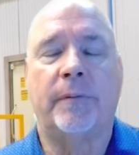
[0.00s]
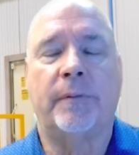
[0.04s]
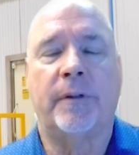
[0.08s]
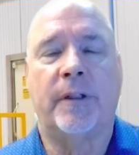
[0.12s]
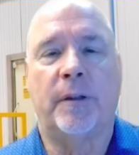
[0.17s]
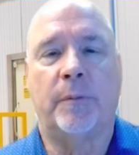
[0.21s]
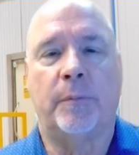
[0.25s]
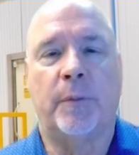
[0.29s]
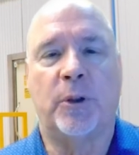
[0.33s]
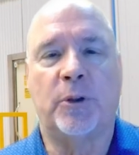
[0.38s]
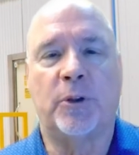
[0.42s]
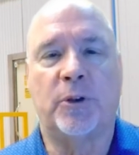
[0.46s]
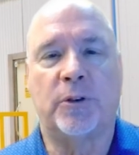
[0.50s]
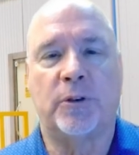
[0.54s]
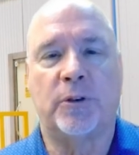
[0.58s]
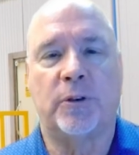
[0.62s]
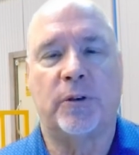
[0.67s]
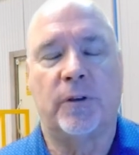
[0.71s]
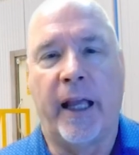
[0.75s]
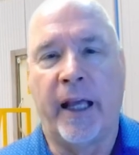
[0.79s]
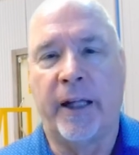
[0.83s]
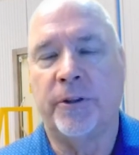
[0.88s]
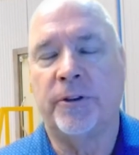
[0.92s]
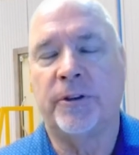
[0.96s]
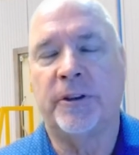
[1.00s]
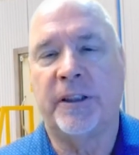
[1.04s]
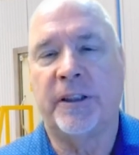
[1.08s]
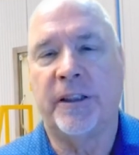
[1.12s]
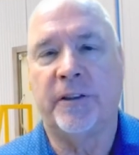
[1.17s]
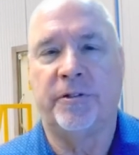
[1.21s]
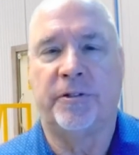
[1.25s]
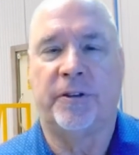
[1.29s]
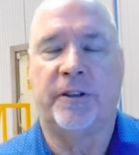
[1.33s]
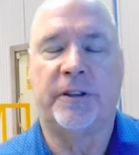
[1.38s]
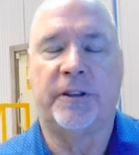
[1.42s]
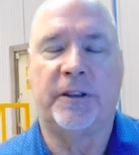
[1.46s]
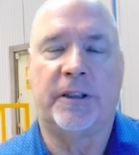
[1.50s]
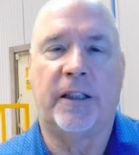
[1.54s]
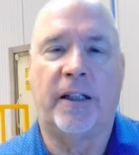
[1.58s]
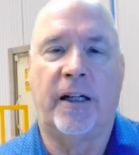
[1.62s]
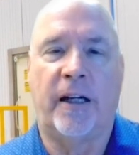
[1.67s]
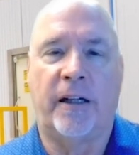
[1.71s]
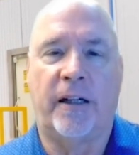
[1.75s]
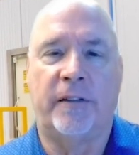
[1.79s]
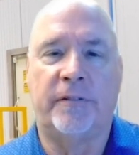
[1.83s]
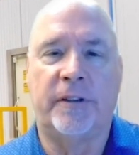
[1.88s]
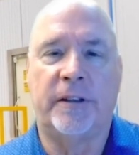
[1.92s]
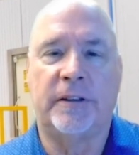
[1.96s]
some of the most energy efficient
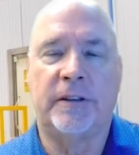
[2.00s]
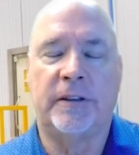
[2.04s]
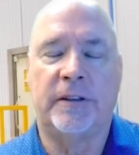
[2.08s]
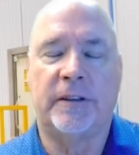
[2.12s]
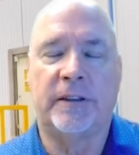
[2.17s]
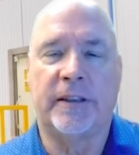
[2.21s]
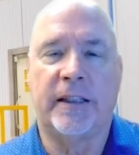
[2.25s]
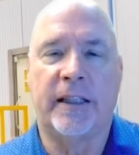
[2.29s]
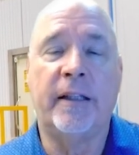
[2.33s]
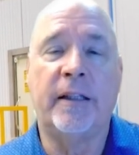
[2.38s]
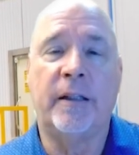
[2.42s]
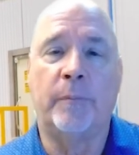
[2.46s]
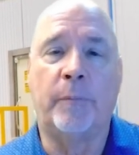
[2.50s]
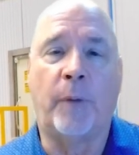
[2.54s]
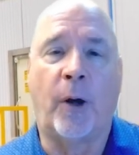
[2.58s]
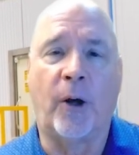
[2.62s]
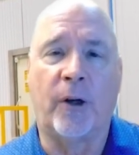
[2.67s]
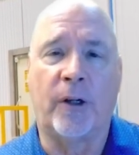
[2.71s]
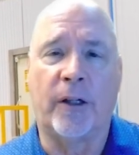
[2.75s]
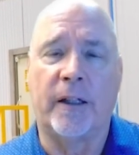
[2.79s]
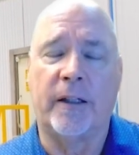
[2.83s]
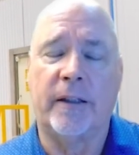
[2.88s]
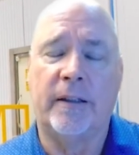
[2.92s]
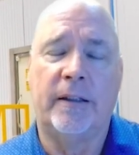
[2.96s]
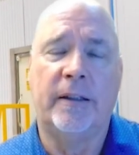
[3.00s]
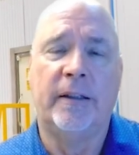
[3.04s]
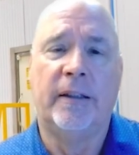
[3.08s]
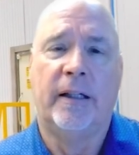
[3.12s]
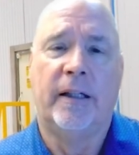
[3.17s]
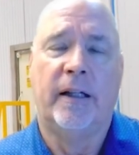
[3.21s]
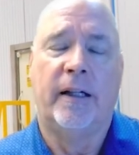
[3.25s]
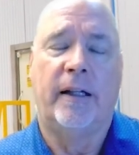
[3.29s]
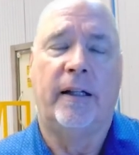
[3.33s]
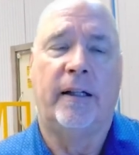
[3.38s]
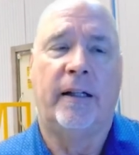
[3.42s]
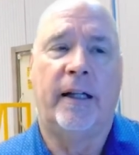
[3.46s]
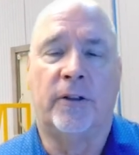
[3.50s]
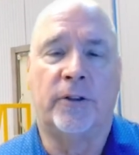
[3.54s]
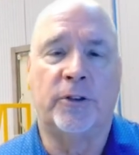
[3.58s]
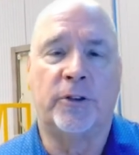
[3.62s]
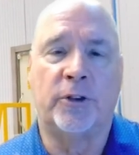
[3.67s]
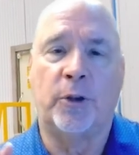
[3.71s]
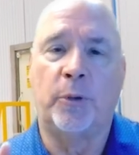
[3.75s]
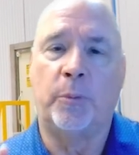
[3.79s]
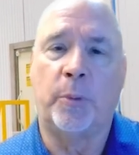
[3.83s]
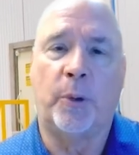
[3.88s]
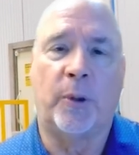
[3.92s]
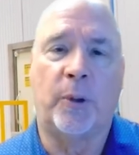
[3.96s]
ovens in the market. They're
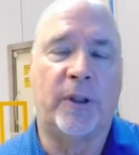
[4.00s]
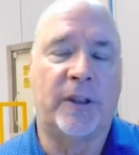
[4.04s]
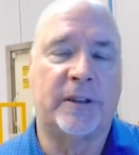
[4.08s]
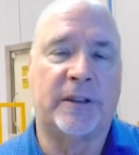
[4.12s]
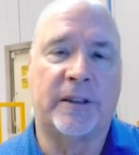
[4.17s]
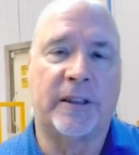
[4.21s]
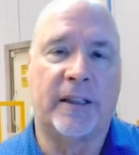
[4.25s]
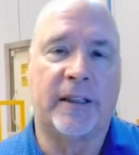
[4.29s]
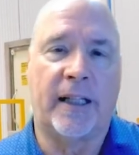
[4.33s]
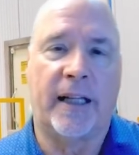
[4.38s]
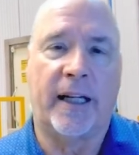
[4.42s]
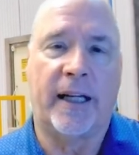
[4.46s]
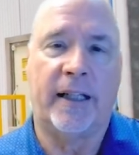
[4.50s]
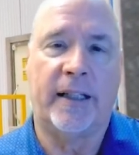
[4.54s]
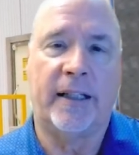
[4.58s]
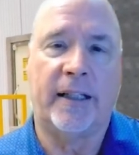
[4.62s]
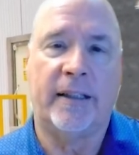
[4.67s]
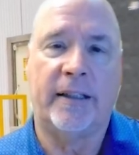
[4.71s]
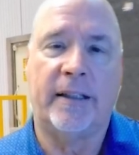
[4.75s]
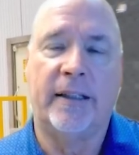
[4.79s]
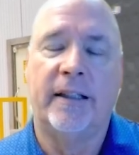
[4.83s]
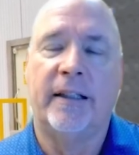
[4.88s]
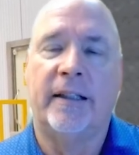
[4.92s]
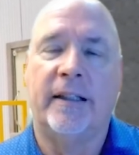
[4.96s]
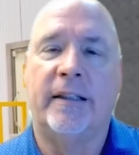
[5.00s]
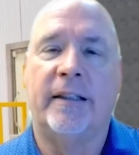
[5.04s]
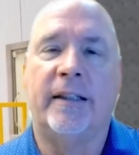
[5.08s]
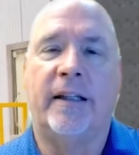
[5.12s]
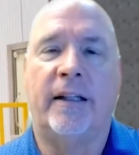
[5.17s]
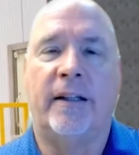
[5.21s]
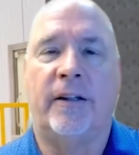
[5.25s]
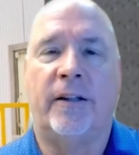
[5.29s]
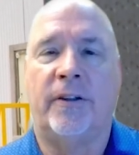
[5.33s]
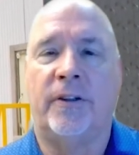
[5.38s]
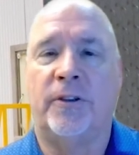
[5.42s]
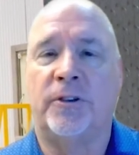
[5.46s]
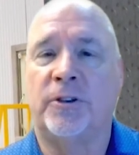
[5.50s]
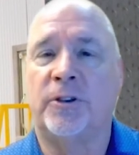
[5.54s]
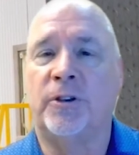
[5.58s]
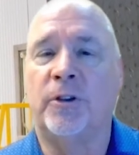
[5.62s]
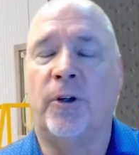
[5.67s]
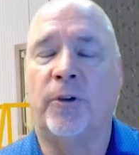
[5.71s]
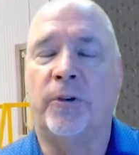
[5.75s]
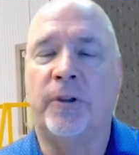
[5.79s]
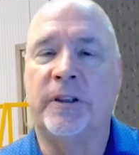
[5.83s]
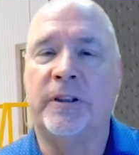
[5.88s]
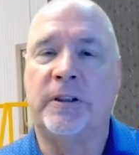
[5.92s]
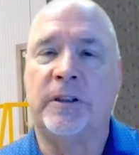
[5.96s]
super insulated. There's
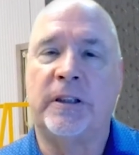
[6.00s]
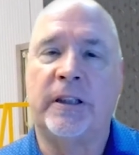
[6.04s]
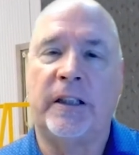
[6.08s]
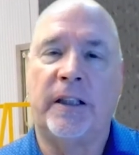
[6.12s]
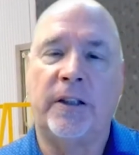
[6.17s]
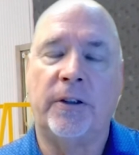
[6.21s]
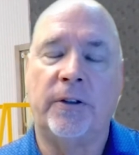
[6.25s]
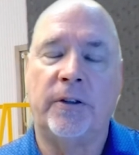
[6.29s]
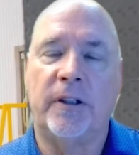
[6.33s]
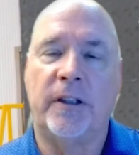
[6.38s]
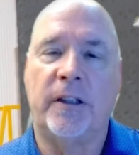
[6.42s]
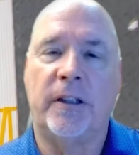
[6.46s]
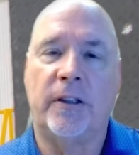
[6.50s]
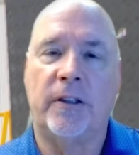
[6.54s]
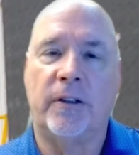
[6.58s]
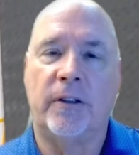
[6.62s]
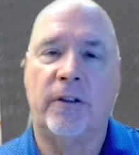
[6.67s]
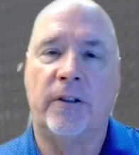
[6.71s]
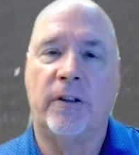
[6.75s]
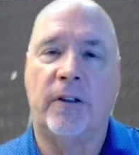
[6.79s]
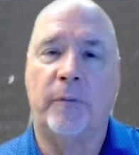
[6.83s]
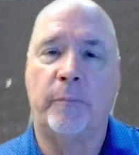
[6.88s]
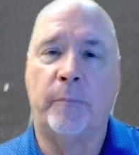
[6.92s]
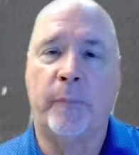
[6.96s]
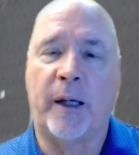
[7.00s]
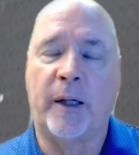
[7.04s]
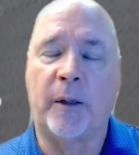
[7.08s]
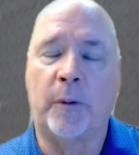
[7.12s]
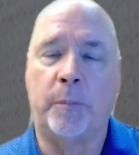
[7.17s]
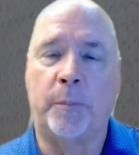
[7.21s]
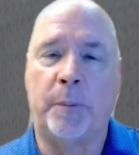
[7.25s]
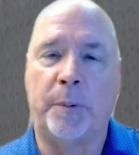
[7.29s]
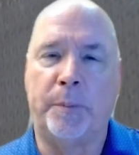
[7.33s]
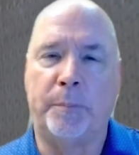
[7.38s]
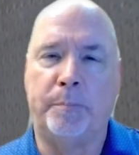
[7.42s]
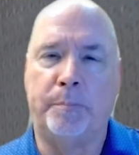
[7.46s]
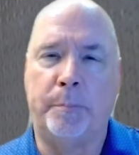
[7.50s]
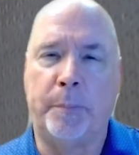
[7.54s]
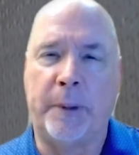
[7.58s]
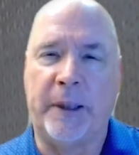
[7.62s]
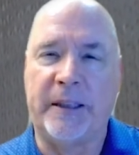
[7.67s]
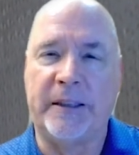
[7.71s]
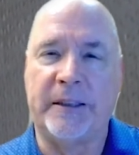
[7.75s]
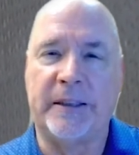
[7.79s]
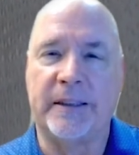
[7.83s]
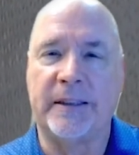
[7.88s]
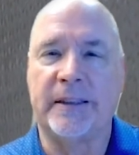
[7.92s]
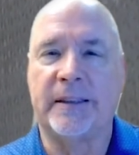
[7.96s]
no interior metal
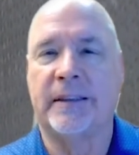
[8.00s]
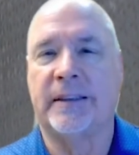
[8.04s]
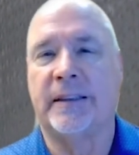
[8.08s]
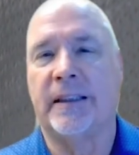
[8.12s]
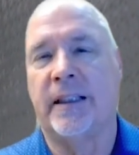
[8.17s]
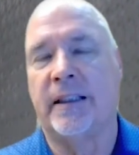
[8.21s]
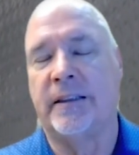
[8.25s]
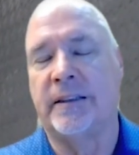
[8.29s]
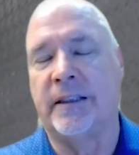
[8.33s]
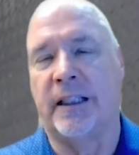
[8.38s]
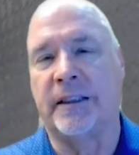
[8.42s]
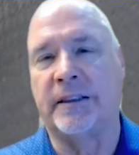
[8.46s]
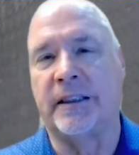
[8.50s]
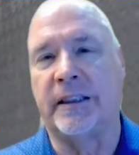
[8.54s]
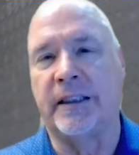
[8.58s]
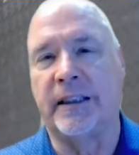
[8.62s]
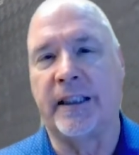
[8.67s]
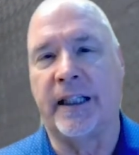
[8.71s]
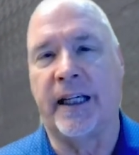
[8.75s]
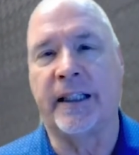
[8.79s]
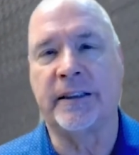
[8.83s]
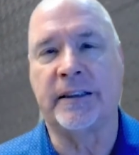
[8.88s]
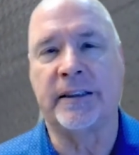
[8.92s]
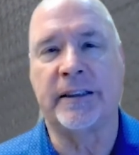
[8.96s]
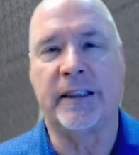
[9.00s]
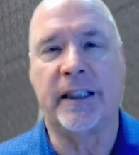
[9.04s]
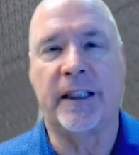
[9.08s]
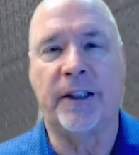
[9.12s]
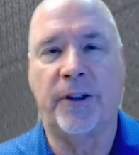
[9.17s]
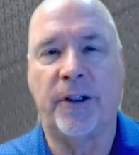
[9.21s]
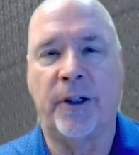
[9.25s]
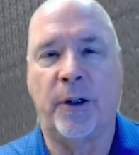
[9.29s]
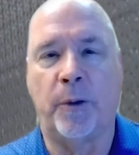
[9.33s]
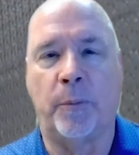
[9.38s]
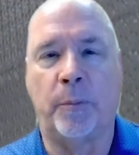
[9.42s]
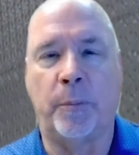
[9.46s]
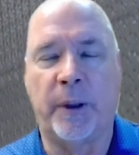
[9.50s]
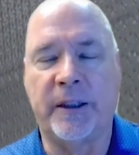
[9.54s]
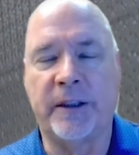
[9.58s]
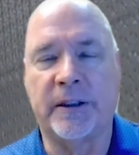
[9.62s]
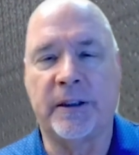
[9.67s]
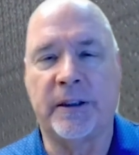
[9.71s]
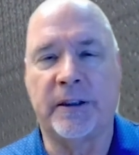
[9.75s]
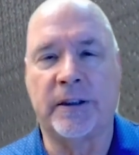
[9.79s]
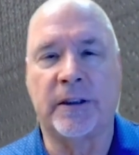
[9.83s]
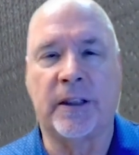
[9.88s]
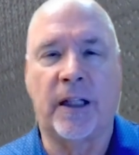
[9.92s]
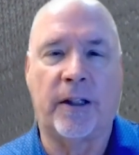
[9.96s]
pieces touching exterior
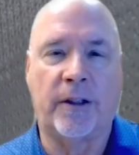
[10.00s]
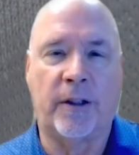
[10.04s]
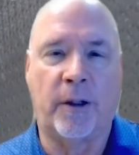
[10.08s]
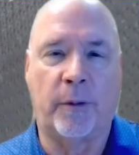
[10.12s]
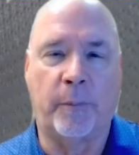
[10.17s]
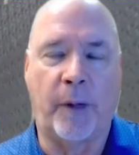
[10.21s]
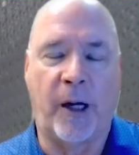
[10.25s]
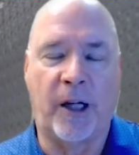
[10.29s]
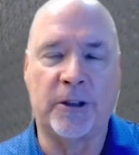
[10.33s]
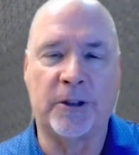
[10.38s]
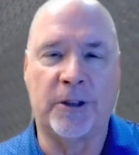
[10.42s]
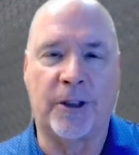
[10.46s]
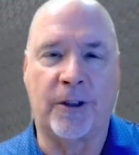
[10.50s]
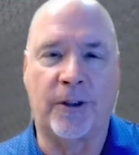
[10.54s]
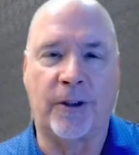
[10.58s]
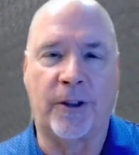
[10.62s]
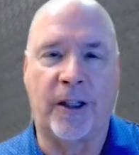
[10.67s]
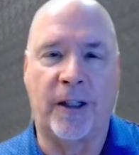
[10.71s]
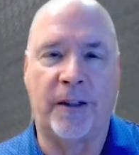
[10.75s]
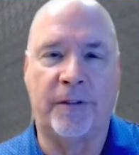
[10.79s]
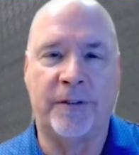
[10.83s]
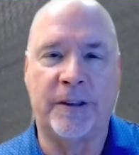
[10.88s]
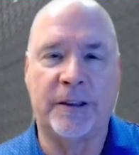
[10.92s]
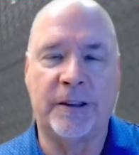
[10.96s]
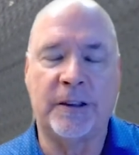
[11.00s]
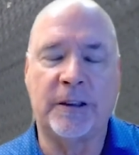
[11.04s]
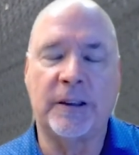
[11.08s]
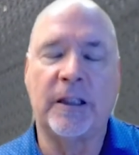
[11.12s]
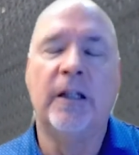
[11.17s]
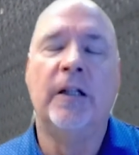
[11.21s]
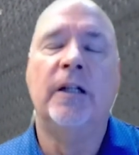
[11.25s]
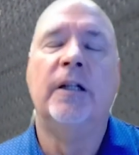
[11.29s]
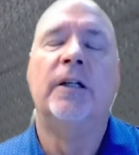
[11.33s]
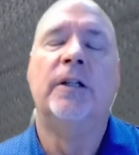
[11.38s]
pieces on their modular ovens.